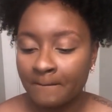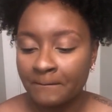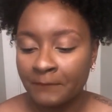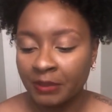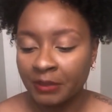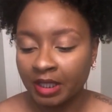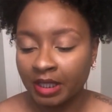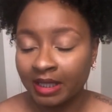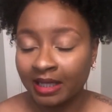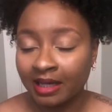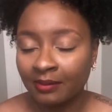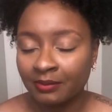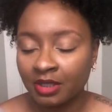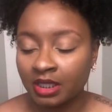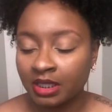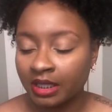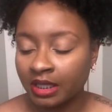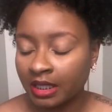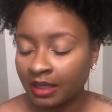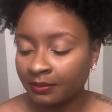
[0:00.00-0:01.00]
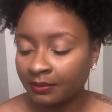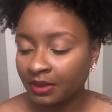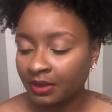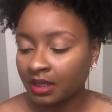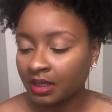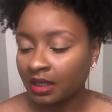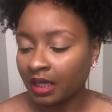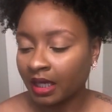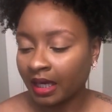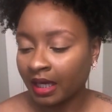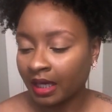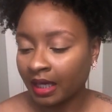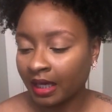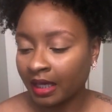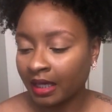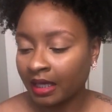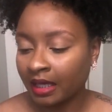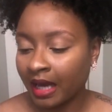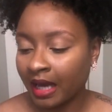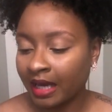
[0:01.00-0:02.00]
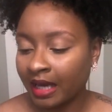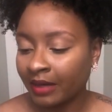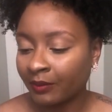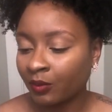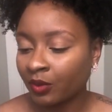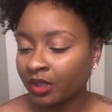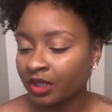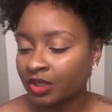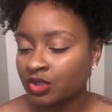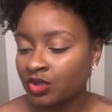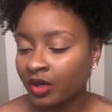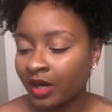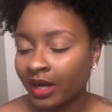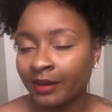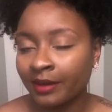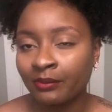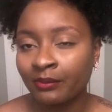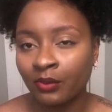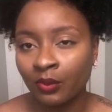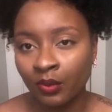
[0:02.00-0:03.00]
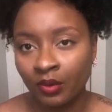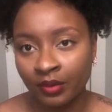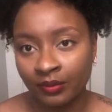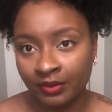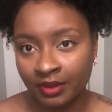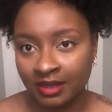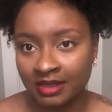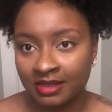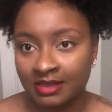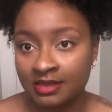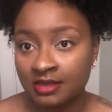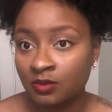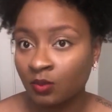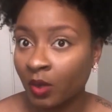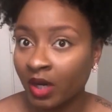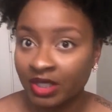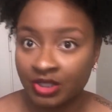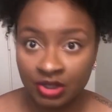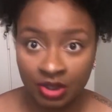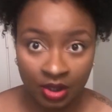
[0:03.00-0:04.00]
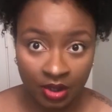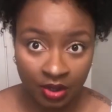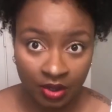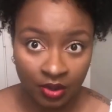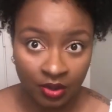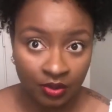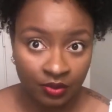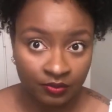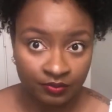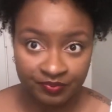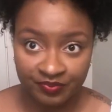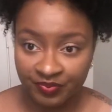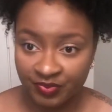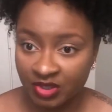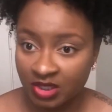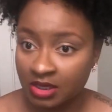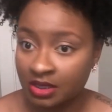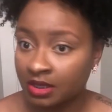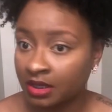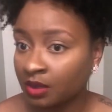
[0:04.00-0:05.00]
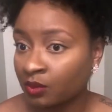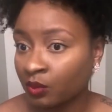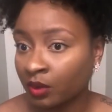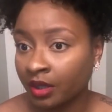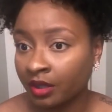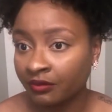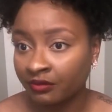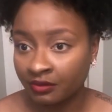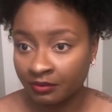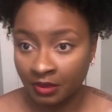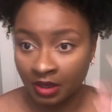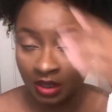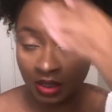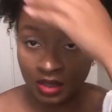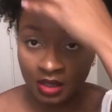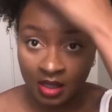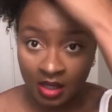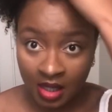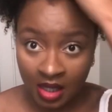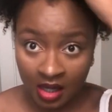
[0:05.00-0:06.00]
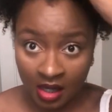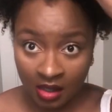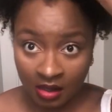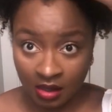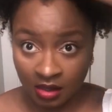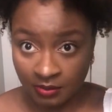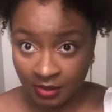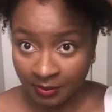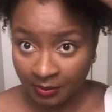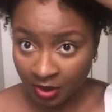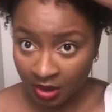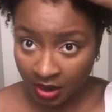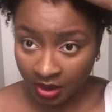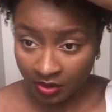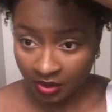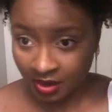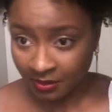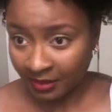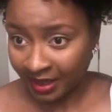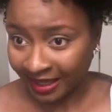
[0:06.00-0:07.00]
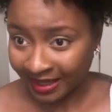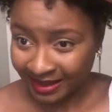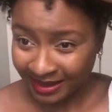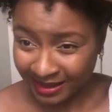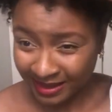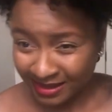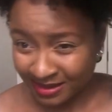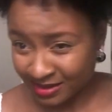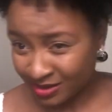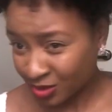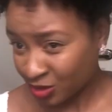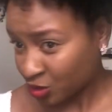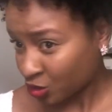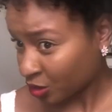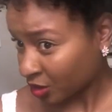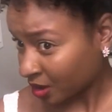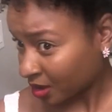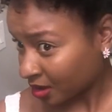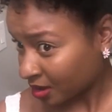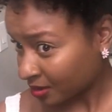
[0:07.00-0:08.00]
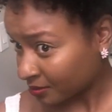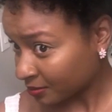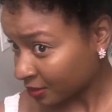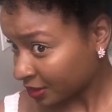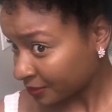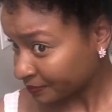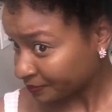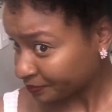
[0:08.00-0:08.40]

but I'm gonna keep it and I want to try more with this. Wash and go just didn't work for me. I'm gonna go get my ends trimmed